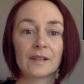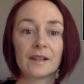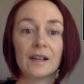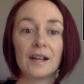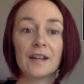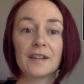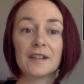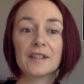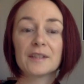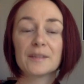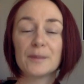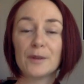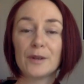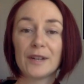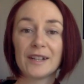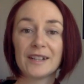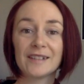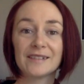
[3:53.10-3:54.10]
At this
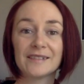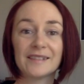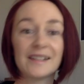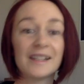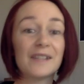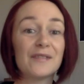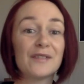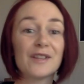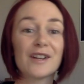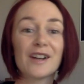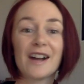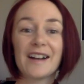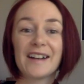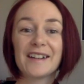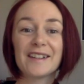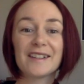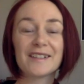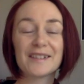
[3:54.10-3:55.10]
point, if you're
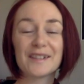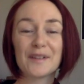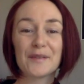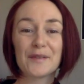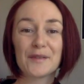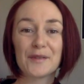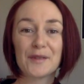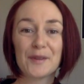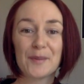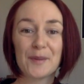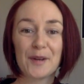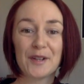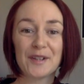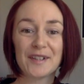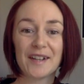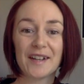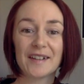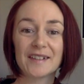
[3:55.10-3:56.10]
guiding yourself through the
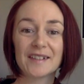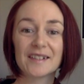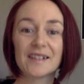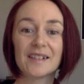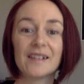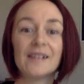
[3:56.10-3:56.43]
process,